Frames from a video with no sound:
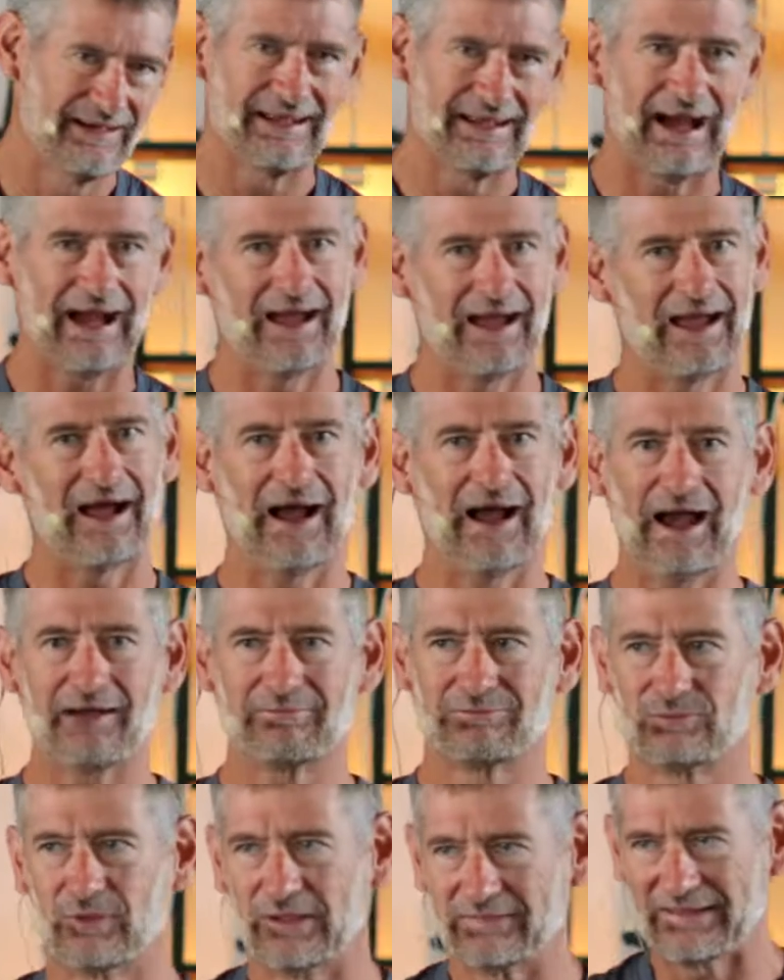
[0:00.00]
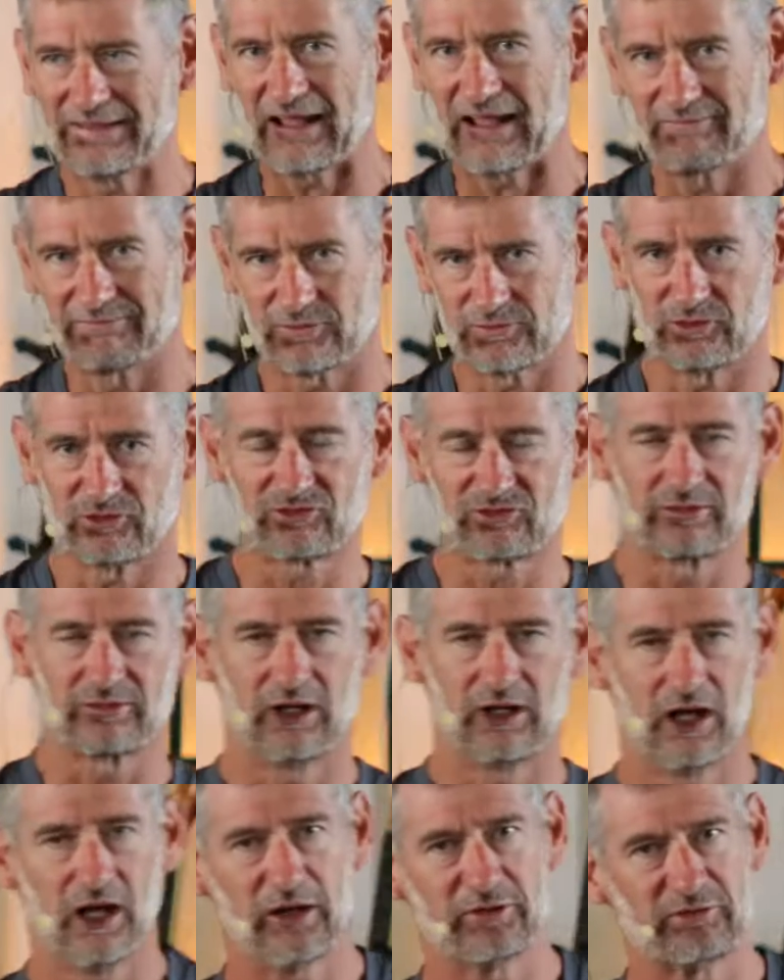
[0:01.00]
I've read that verse
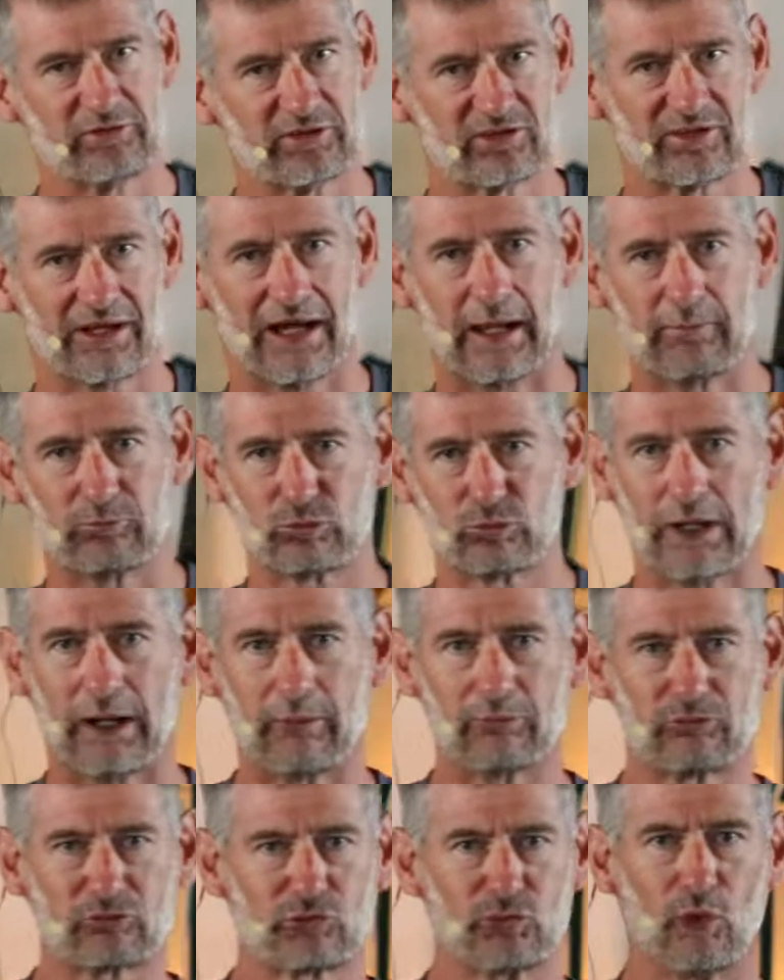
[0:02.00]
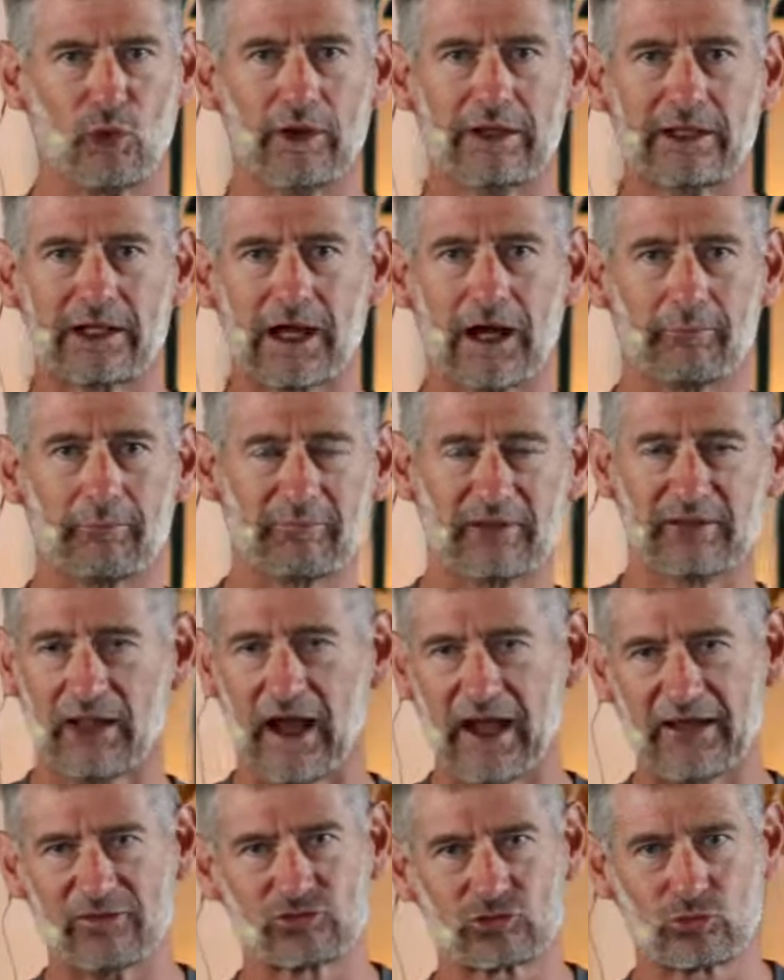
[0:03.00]
100 times. When I was growing up in
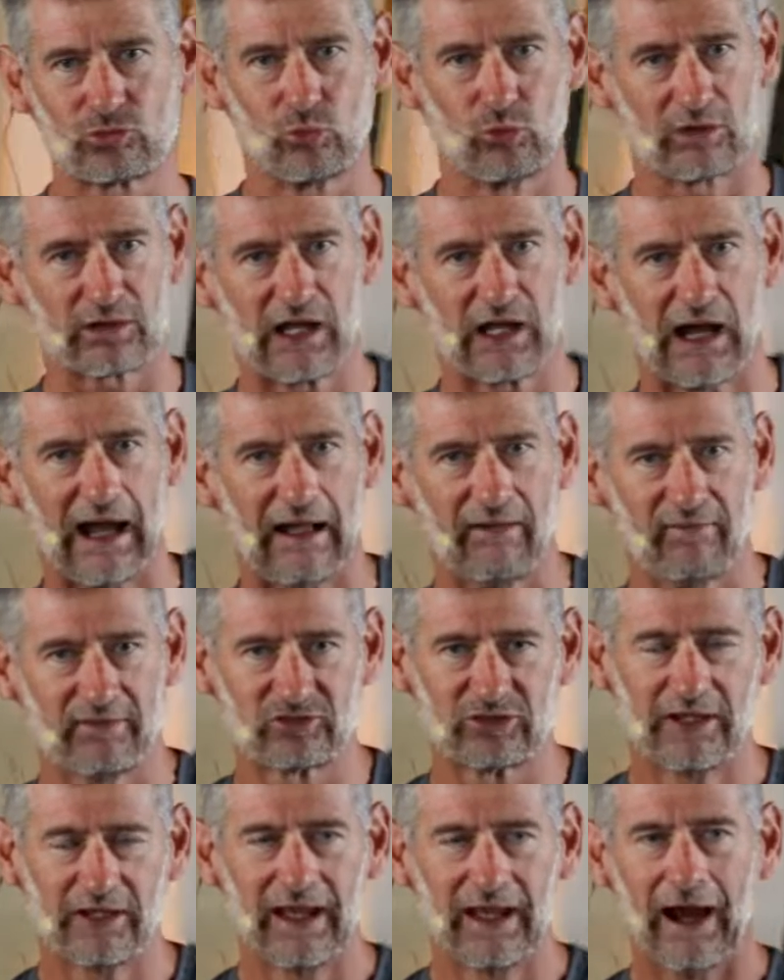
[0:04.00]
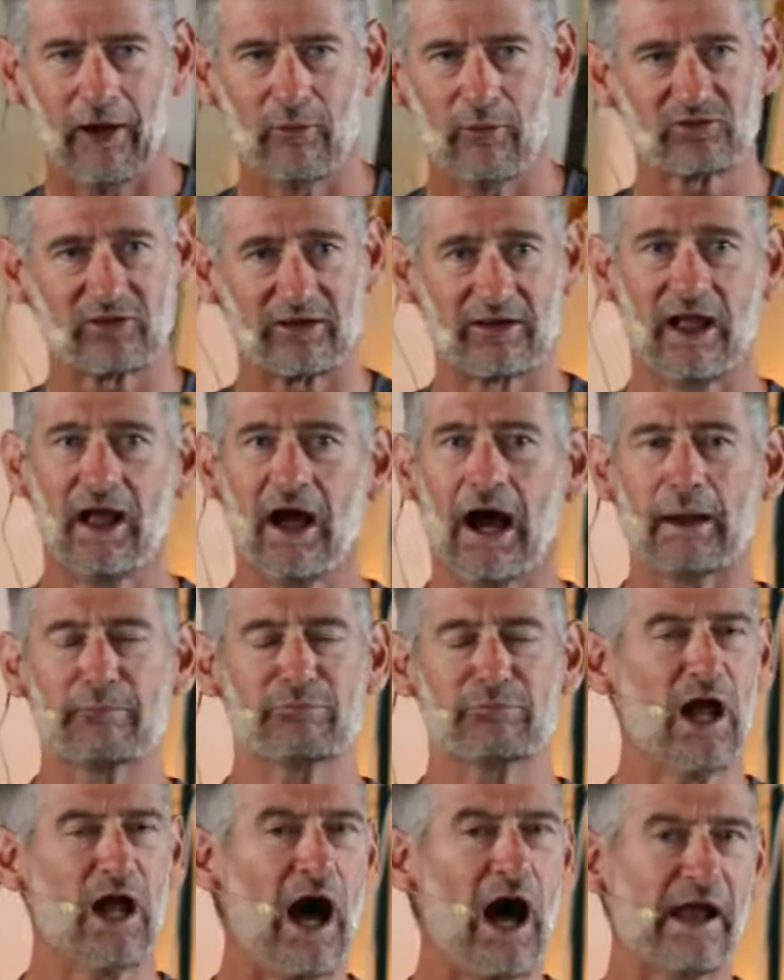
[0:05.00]
high school and college, I always said,
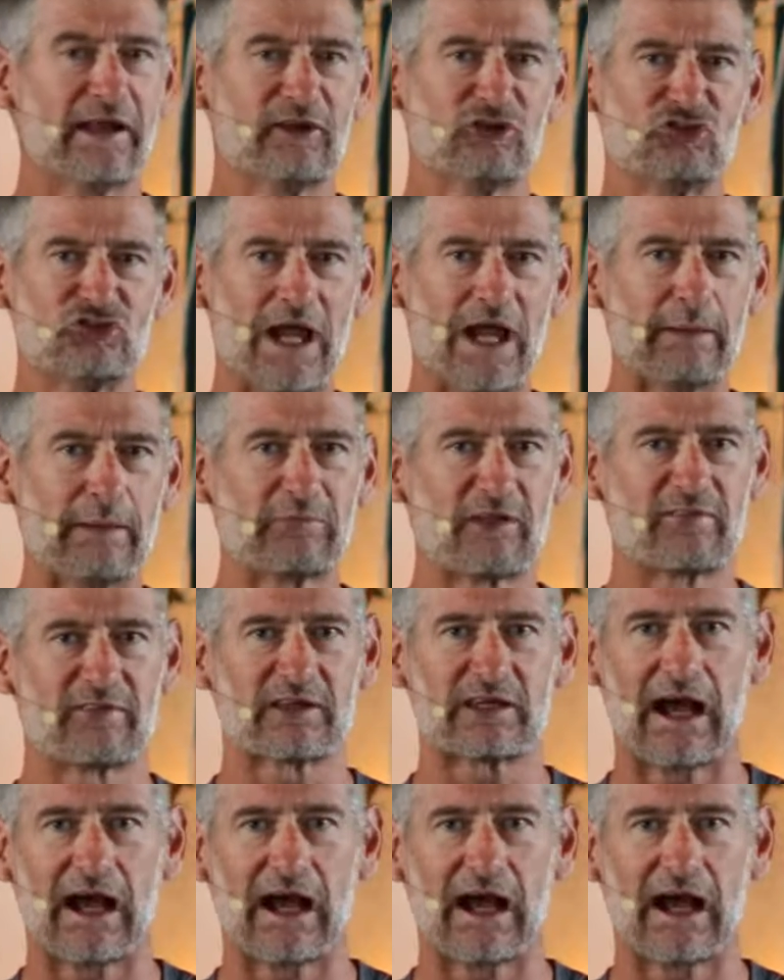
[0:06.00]
I'm not ashamed of the